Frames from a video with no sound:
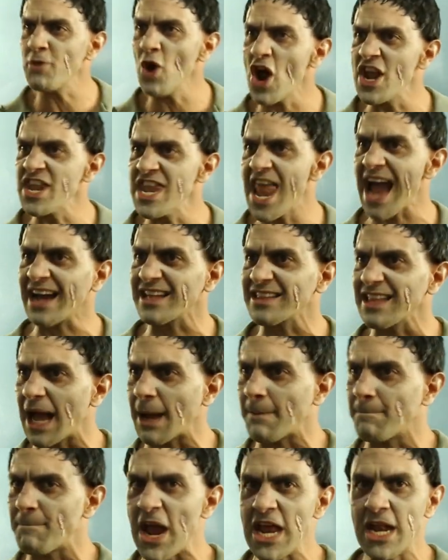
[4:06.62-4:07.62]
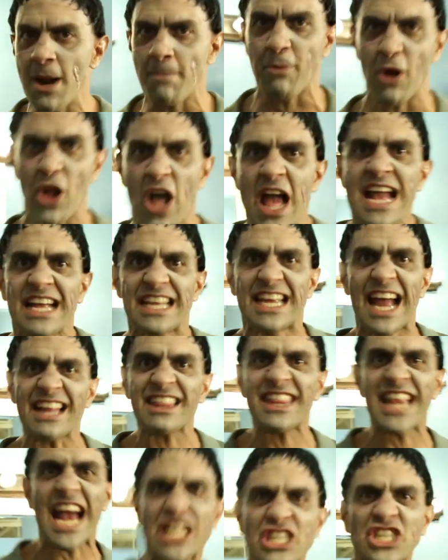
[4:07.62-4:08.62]
your neck like peanut brittle.
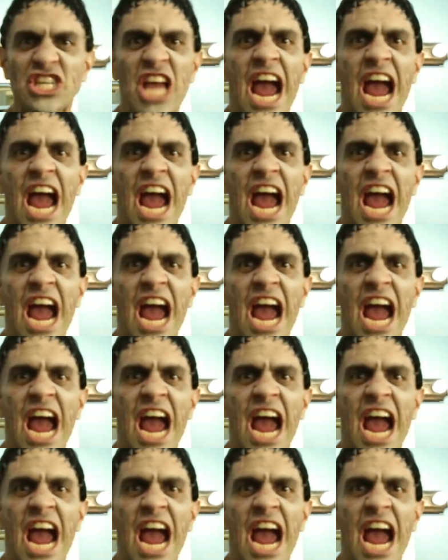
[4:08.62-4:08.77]
Get that